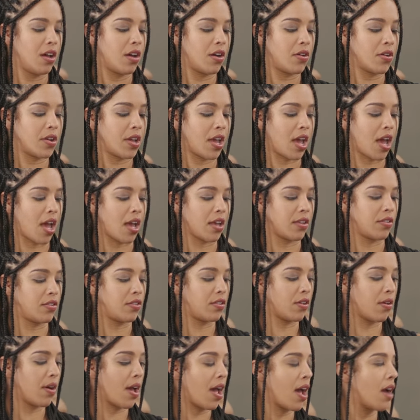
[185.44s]
Okay,
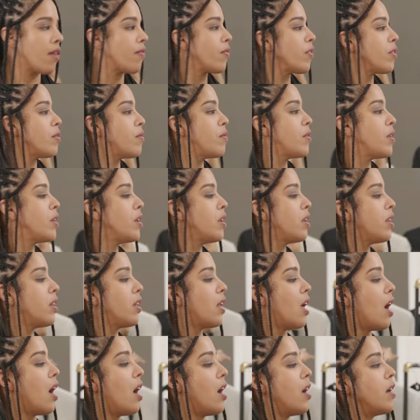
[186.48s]
so everyone
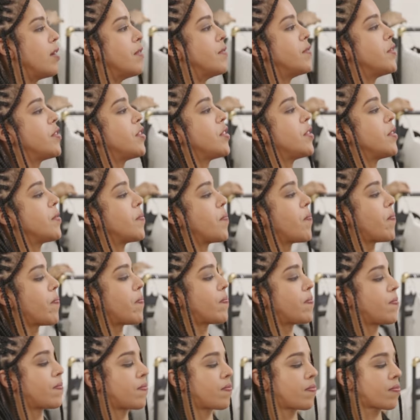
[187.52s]
loves
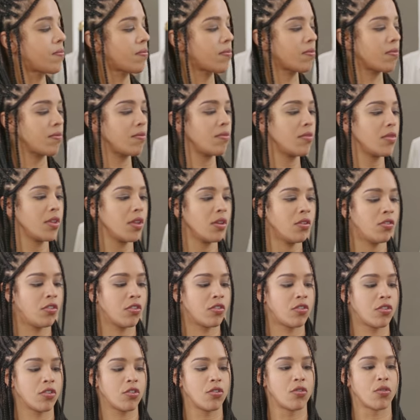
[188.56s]

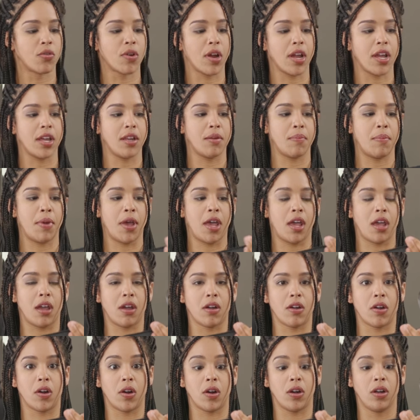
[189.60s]
just a great
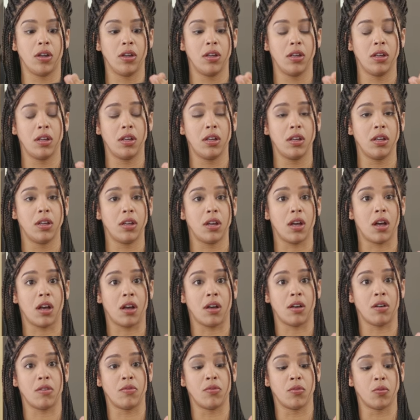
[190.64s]
pair
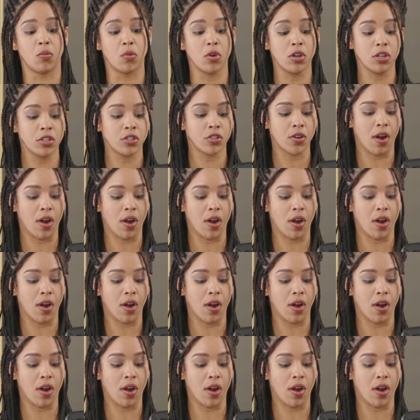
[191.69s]
of work